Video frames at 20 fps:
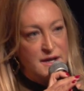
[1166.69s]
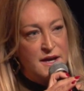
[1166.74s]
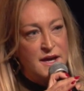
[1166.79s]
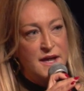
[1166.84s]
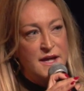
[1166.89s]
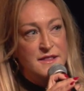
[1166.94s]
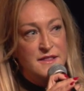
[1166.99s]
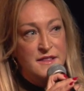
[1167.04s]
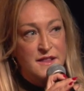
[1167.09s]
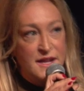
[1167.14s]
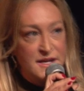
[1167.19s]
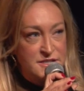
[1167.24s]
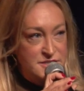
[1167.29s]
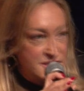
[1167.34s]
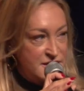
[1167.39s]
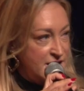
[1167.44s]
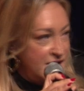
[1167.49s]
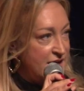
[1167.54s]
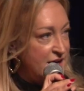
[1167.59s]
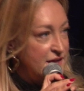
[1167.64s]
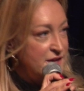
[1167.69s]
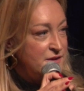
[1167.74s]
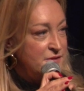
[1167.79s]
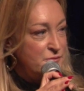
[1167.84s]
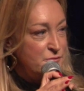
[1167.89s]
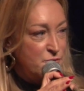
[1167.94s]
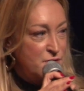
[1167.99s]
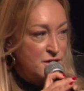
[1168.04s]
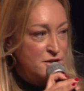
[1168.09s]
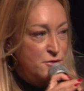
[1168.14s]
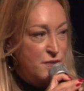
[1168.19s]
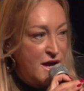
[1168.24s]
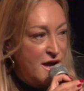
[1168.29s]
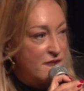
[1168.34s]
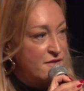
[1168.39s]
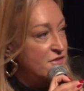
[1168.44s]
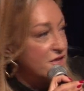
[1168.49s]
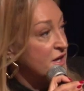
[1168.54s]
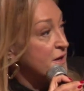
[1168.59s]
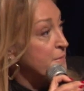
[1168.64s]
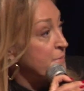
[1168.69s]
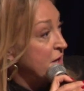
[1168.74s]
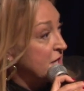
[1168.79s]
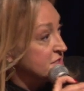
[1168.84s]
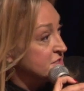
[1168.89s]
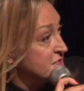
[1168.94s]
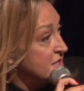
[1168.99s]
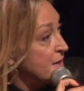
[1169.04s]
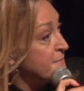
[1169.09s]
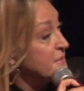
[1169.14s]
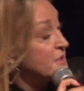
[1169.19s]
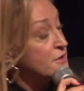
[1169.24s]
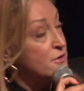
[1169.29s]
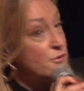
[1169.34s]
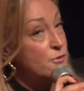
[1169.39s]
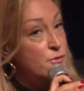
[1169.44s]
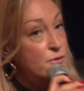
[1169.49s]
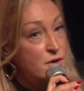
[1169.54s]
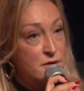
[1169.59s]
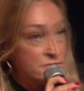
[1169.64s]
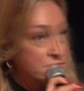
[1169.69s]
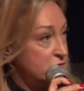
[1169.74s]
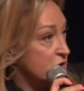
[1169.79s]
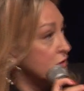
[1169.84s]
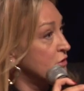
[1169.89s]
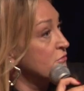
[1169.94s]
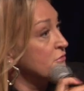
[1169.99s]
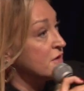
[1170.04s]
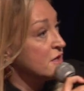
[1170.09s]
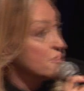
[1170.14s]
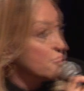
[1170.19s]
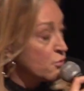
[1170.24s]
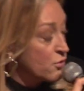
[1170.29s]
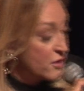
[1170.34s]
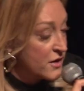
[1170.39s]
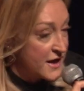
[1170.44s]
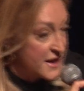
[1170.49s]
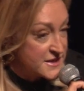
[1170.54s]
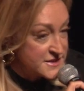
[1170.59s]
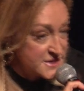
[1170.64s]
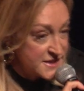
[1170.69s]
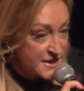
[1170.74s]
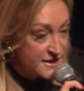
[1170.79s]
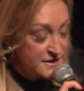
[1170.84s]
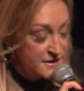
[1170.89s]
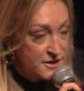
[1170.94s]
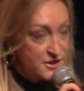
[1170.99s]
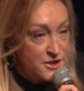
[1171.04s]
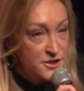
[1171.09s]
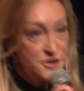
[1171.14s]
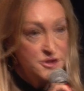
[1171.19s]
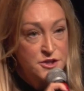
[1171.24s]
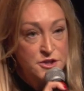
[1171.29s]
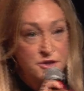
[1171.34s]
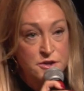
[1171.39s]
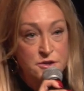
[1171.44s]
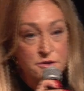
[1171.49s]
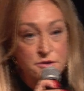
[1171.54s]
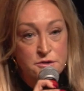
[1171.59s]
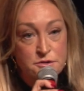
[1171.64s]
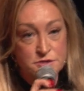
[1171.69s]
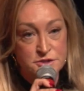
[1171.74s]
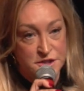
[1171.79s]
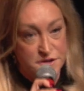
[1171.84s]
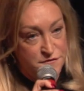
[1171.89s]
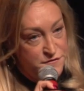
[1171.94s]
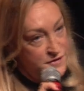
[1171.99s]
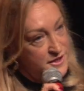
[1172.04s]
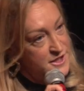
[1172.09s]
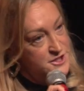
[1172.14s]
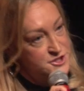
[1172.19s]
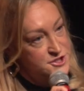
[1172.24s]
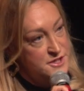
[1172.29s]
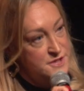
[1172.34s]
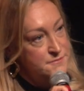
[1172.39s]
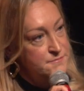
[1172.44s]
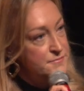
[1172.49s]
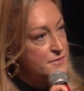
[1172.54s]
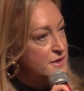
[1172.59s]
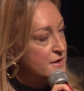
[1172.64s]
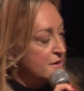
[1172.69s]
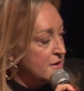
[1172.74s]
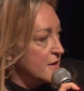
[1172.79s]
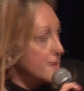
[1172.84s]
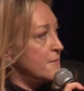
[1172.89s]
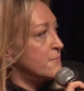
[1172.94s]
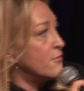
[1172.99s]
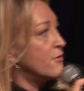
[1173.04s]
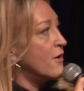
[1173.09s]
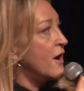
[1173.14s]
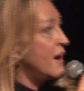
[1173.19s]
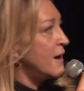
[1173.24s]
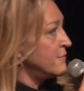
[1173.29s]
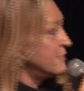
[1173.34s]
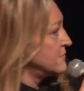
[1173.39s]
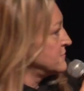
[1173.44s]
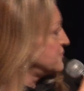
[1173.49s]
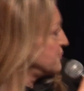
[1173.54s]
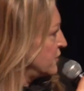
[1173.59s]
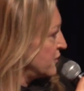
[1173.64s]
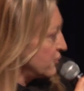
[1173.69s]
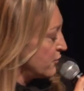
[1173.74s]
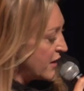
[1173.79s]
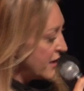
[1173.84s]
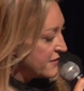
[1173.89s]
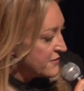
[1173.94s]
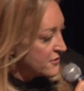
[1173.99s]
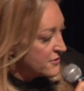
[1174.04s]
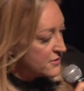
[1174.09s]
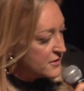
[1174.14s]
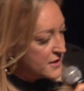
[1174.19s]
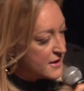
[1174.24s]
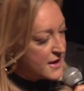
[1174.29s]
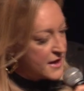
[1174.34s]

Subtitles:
And like today, when you have like a pandemic or the Korean War ending, huge inflation, problems with weather.